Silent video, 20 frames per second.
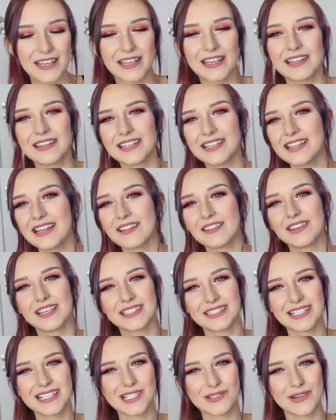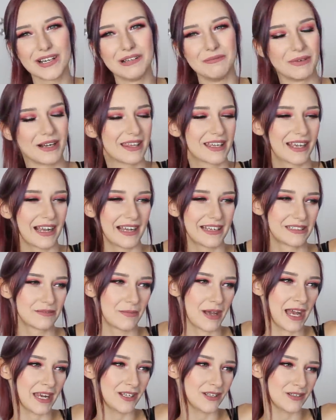He did, this is written by the kind
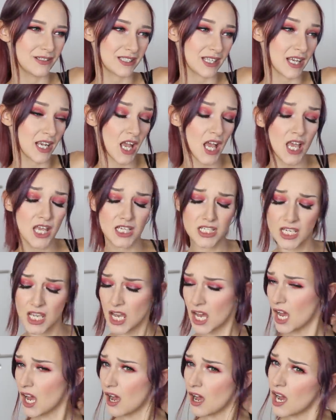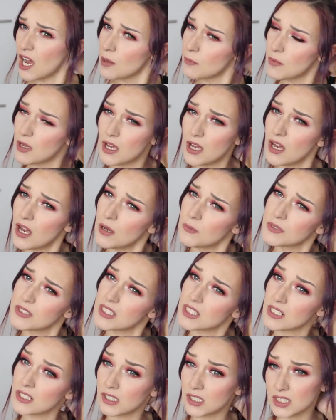of man who's like, yeah, I'm uh, I'm
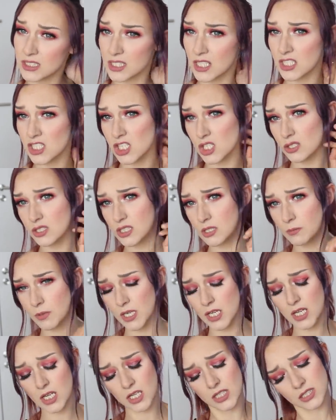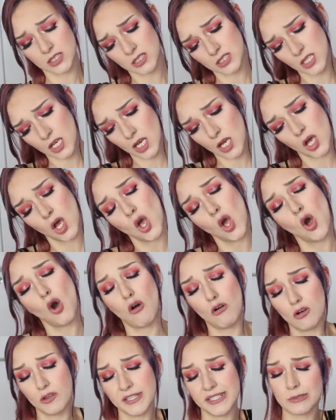single because I choose to be because uh,
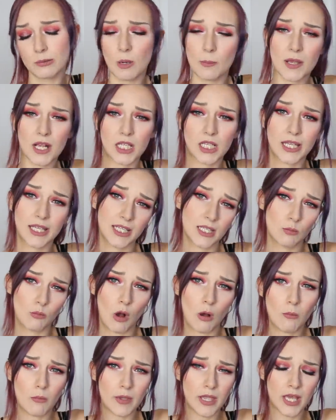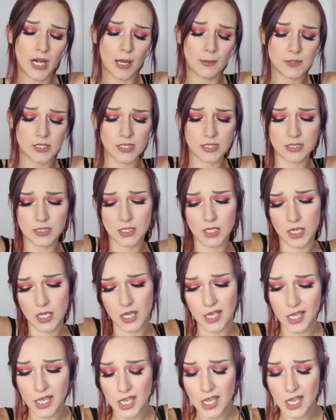all these women clearly want me and I'm just uh,